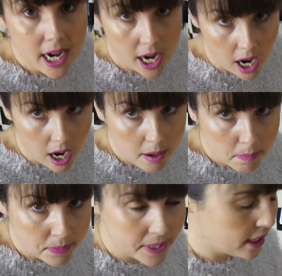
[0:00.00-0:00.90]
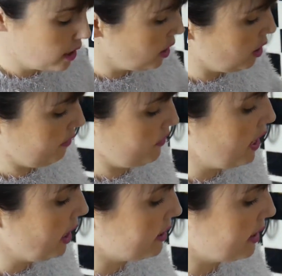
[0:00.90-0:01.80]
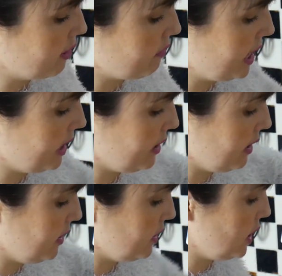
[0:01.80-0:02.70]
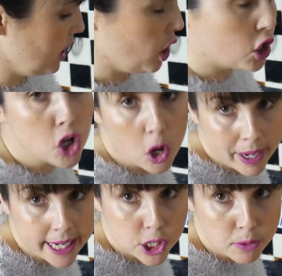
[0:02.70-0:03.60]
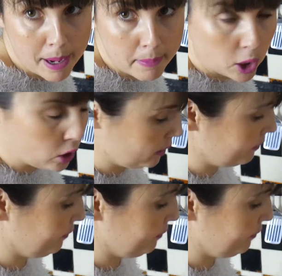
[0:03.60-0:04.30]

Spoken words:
cups of nuts and raisins go into my bowl.